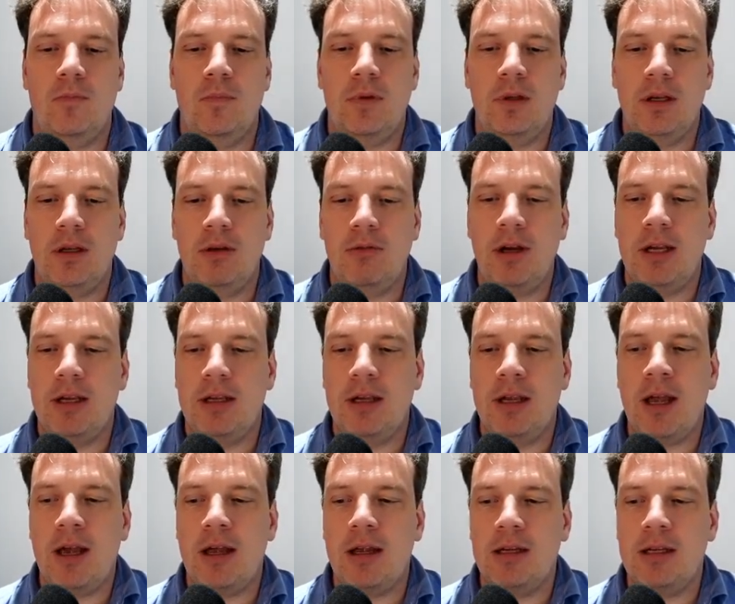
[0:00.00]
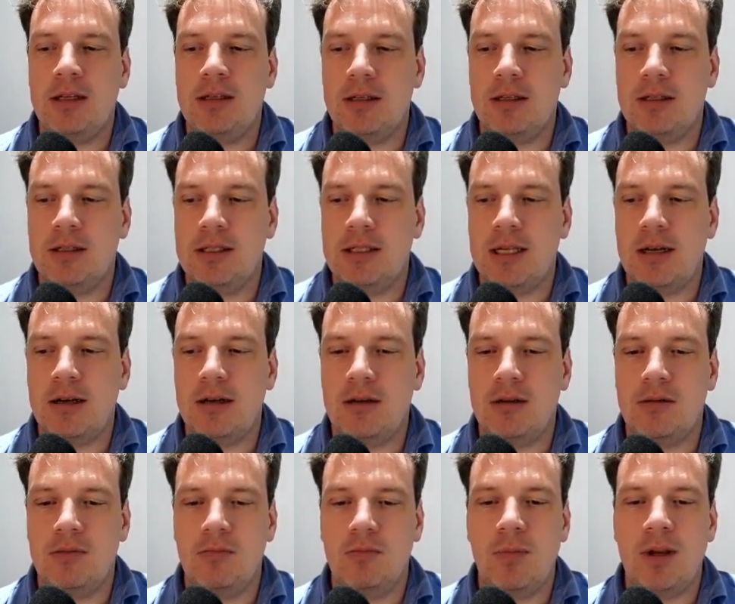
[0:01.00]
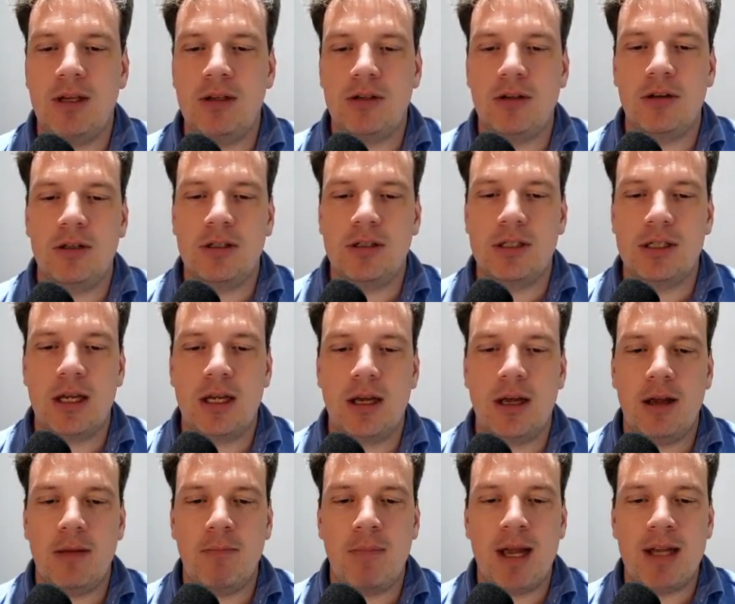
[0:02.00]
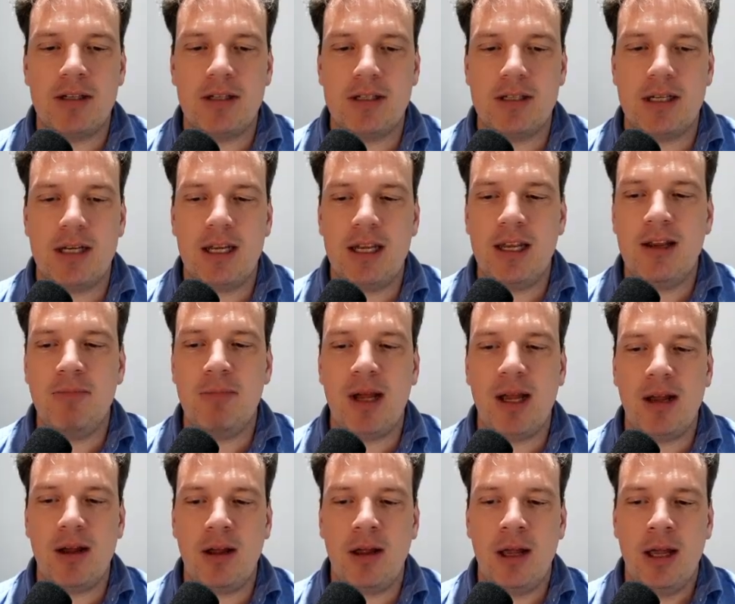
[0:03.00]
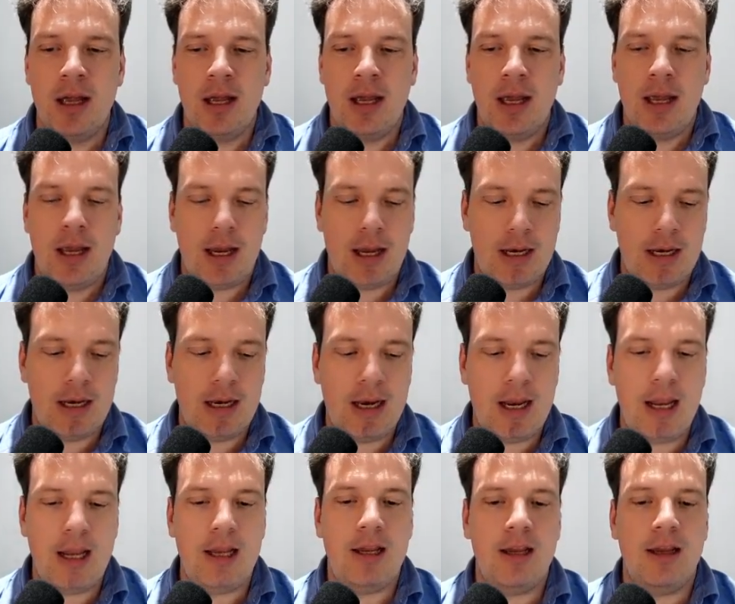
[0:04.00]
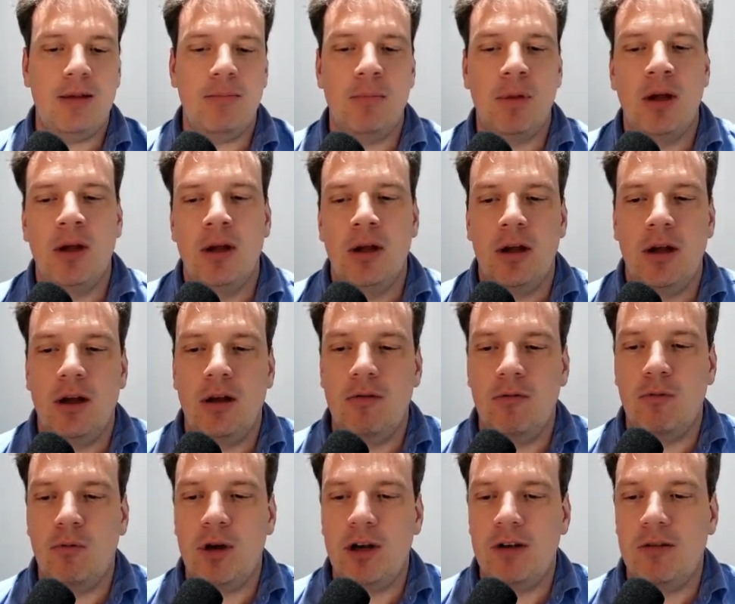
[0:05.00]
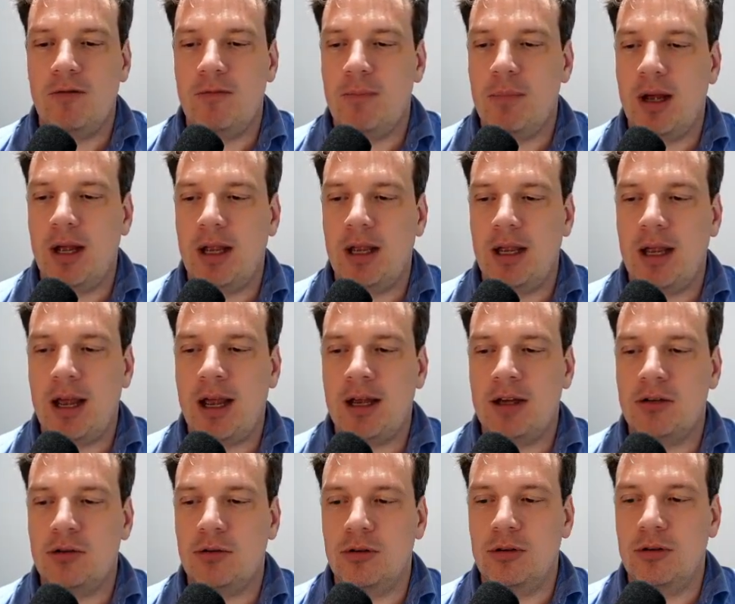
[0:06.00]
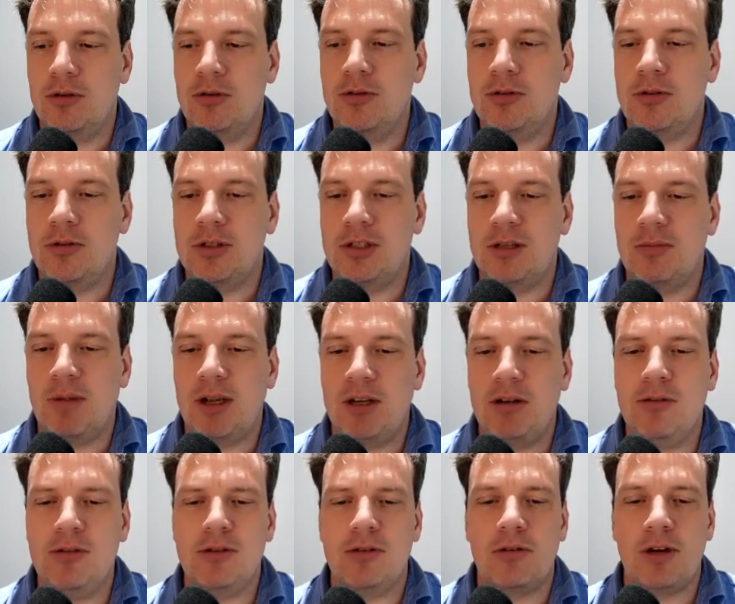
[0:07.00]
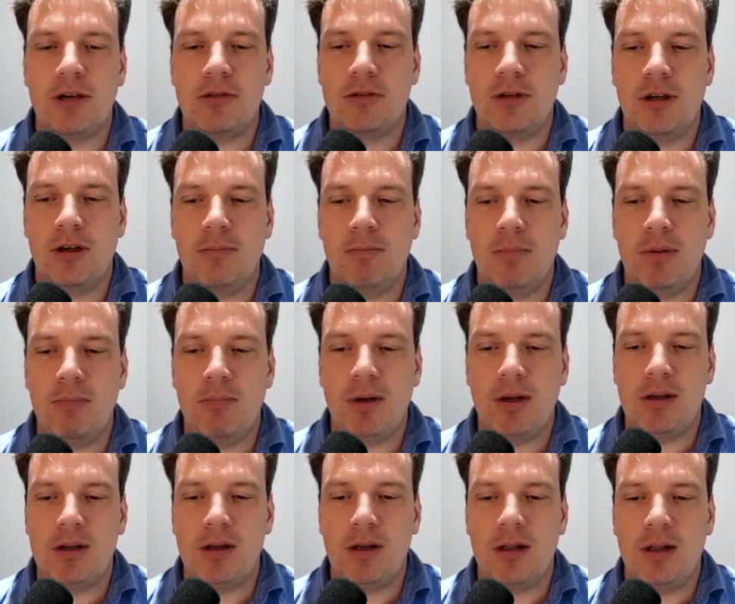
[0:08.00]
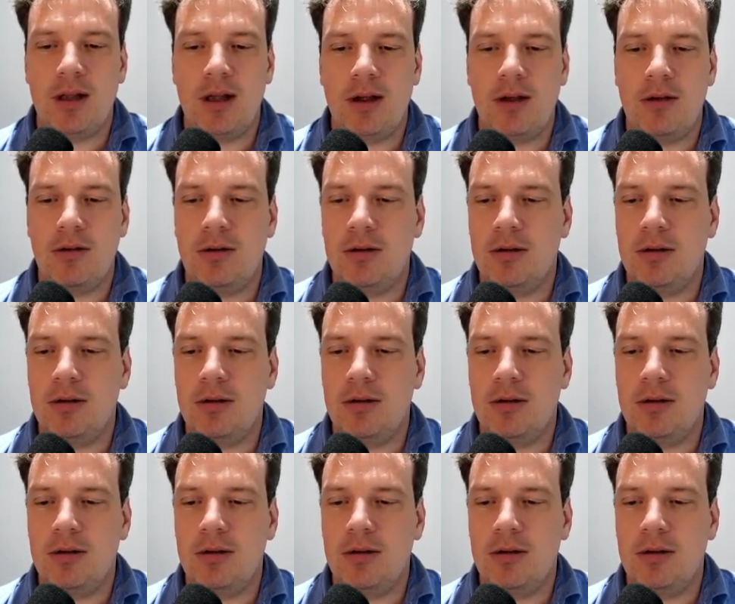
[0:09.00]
Right, yeah, I need to set it, make sure it's matches an email and name of one of my actual users in my user directory on Bitbucket Cloud.